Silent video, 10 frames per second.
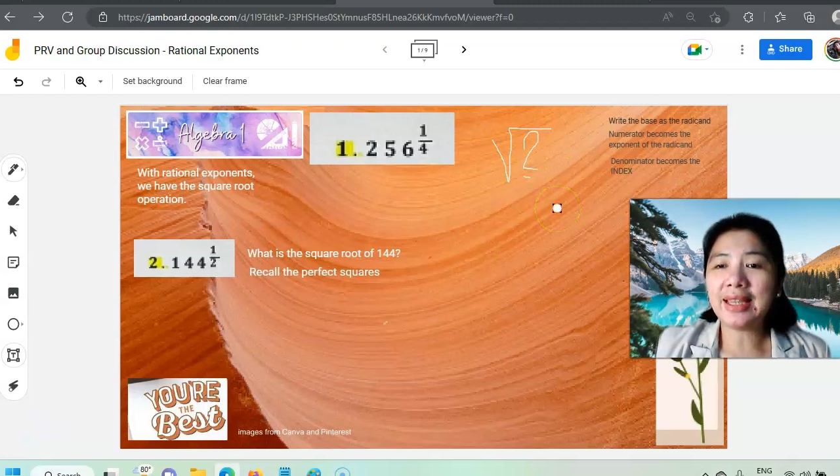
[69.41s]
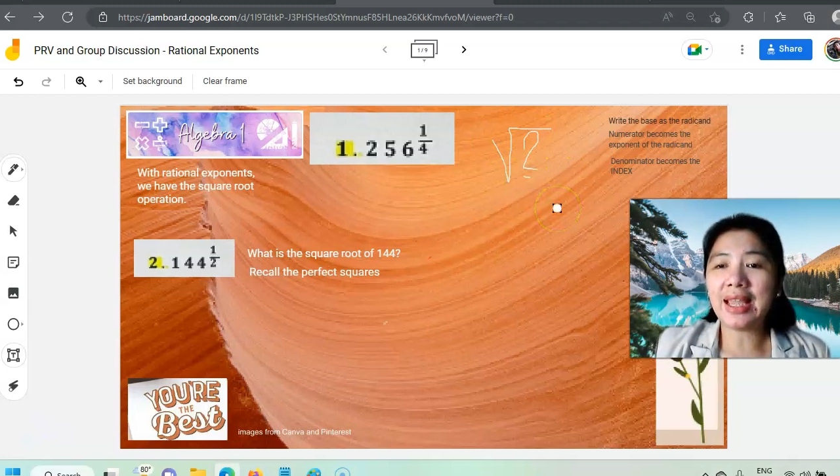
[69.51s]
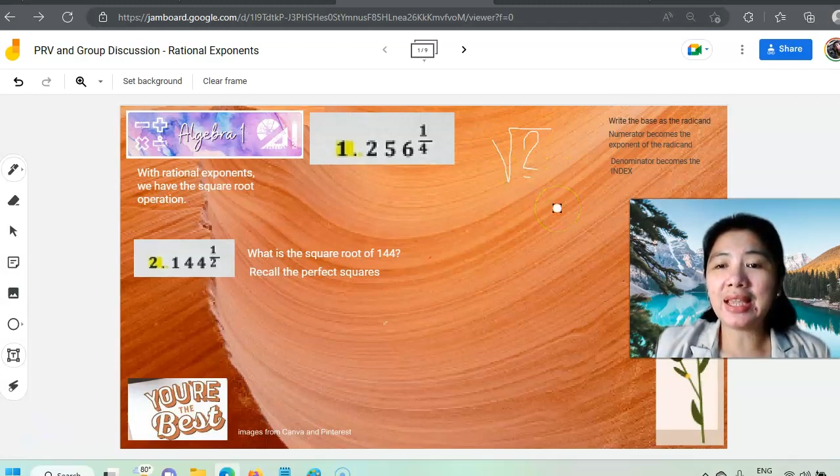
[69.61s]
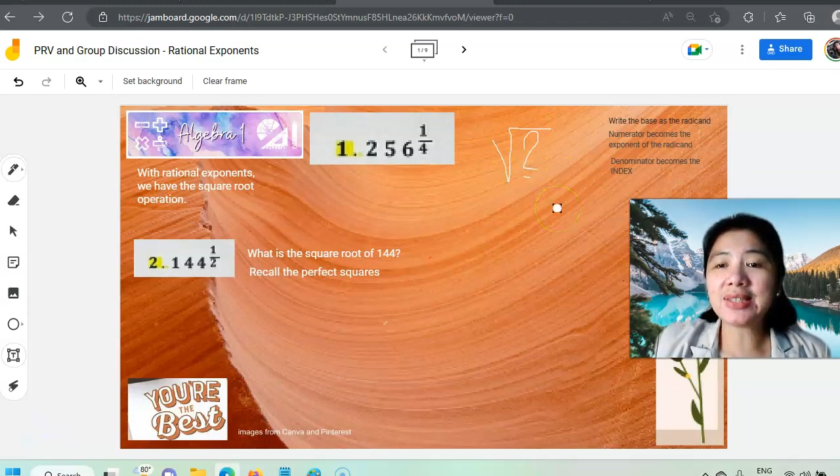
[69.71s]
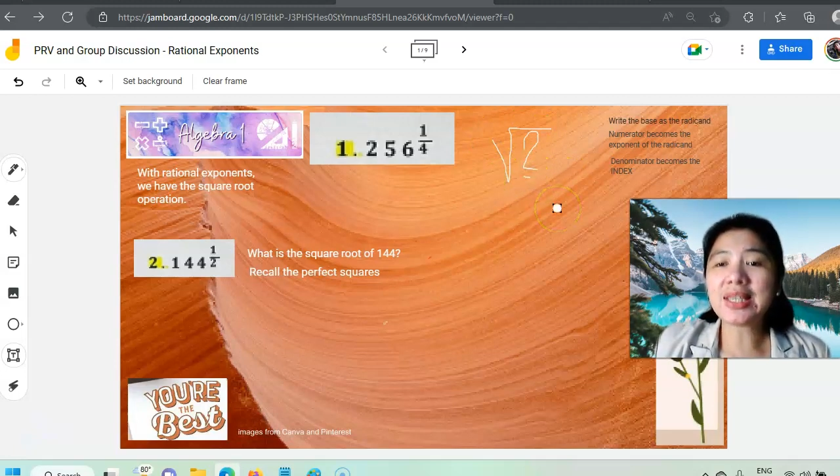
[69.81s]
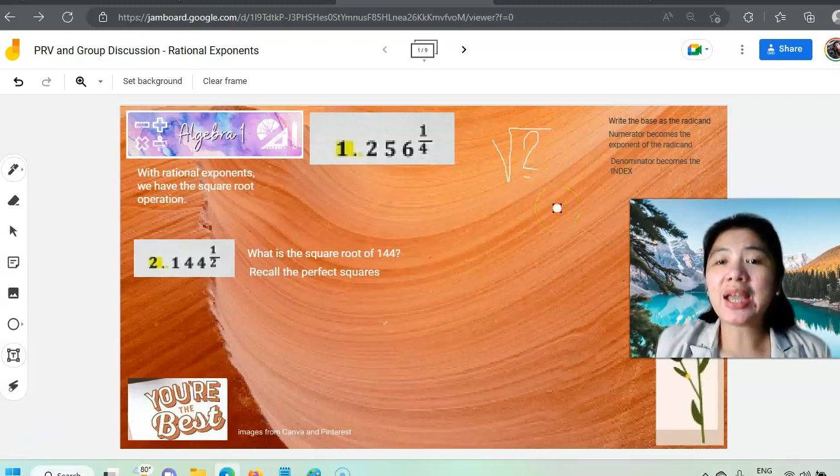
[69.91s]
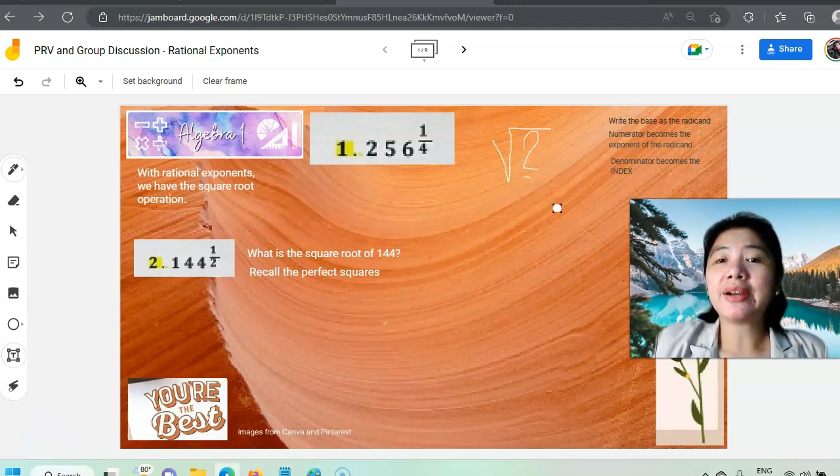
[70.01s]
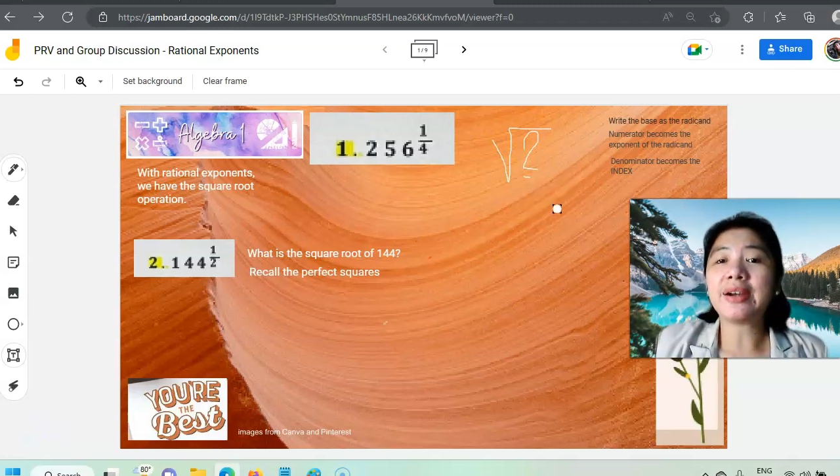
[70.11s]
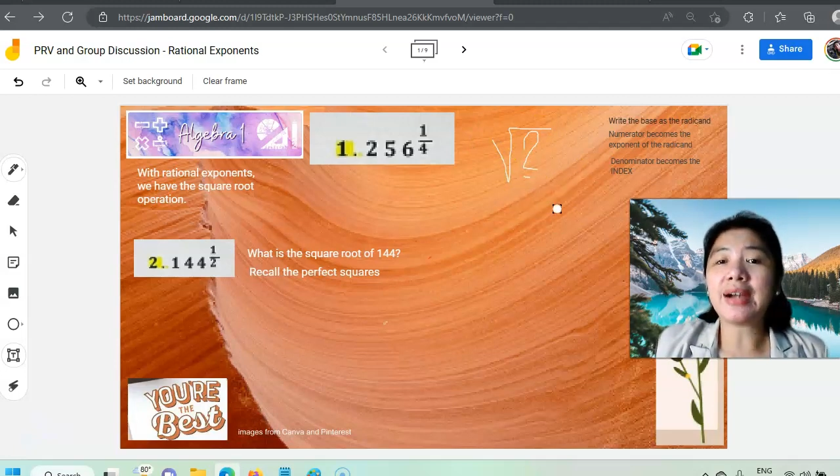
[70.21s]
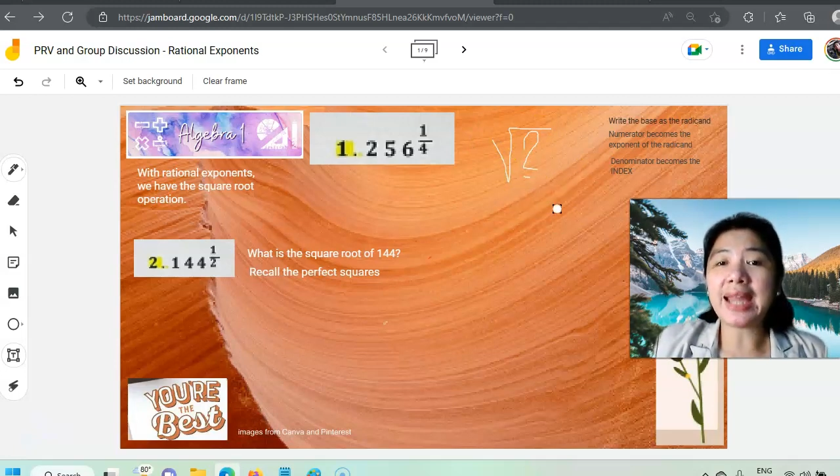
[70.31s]
is
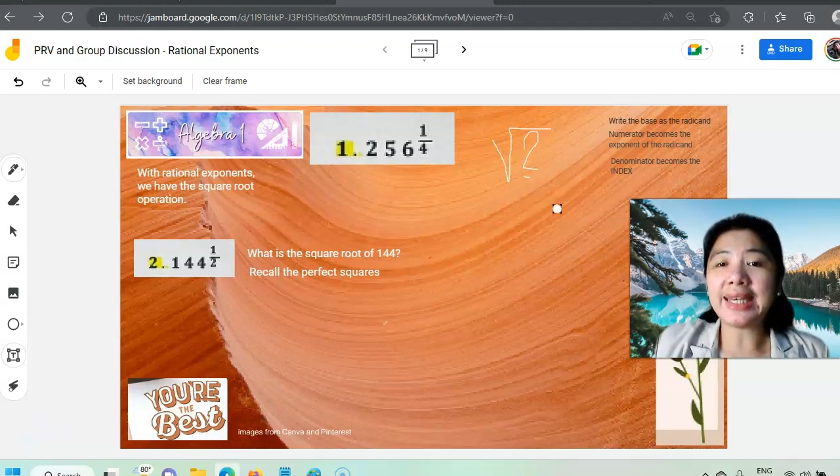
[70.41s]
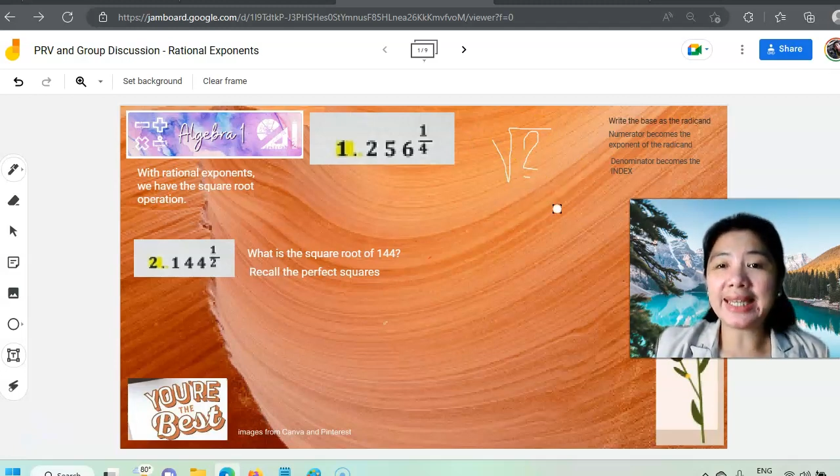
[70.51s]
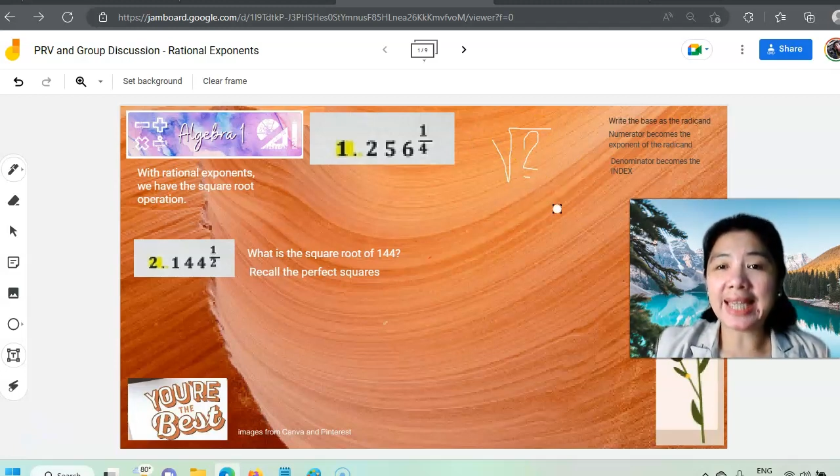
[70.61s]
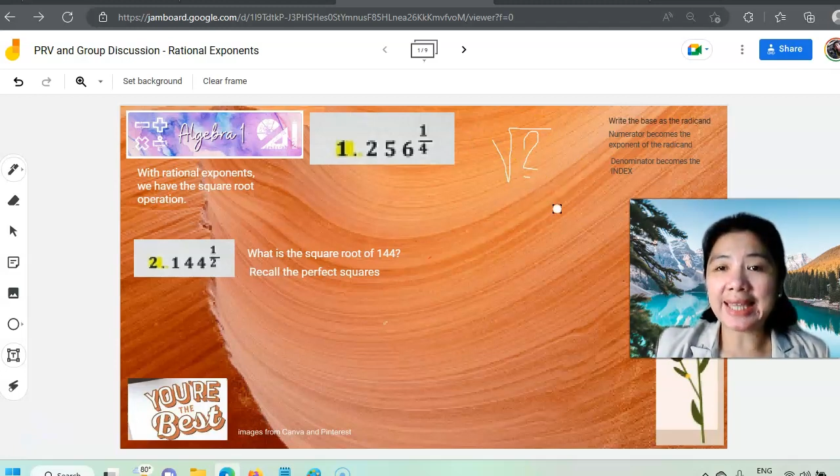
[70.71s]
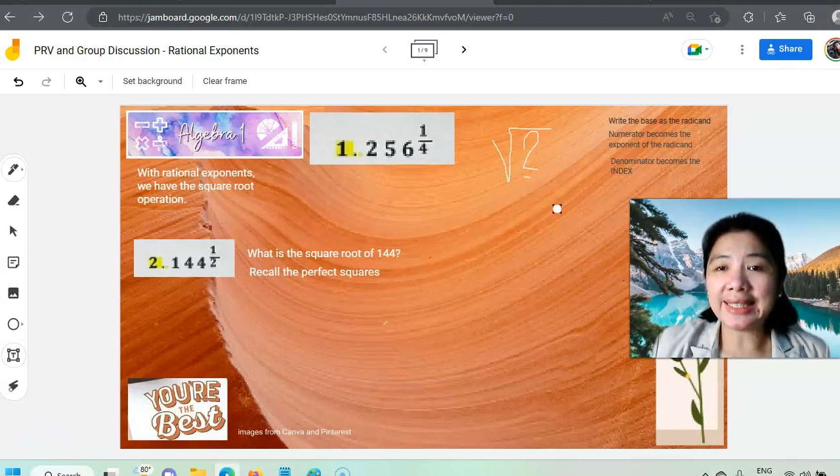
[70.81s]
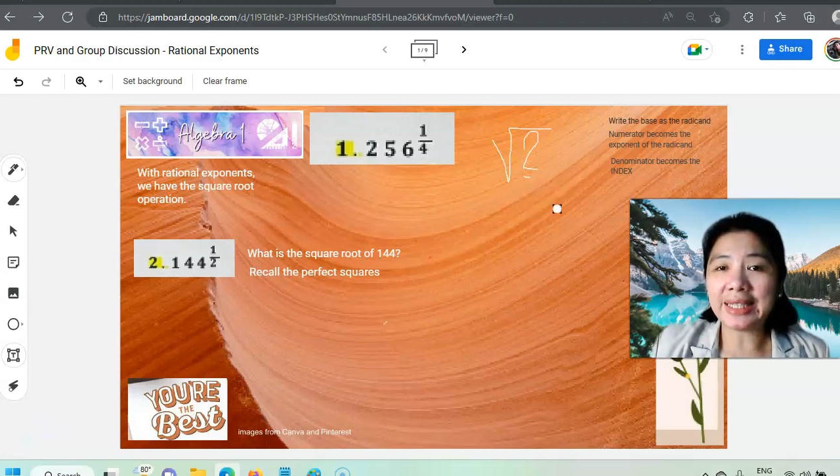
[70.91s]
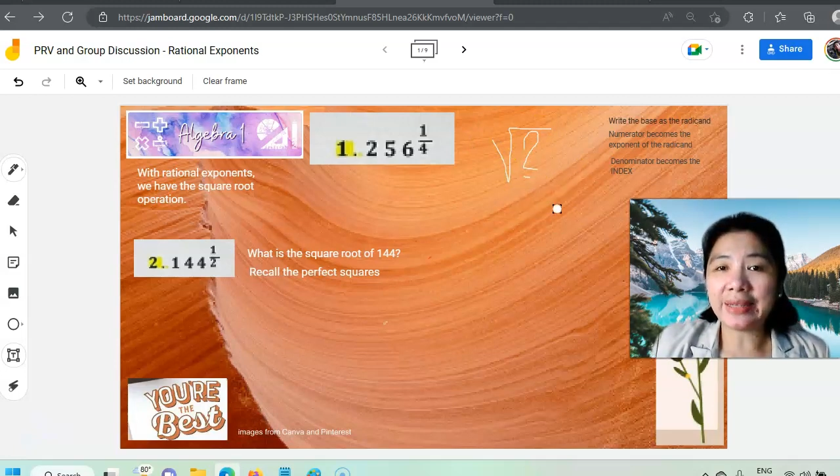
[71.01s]
radicand.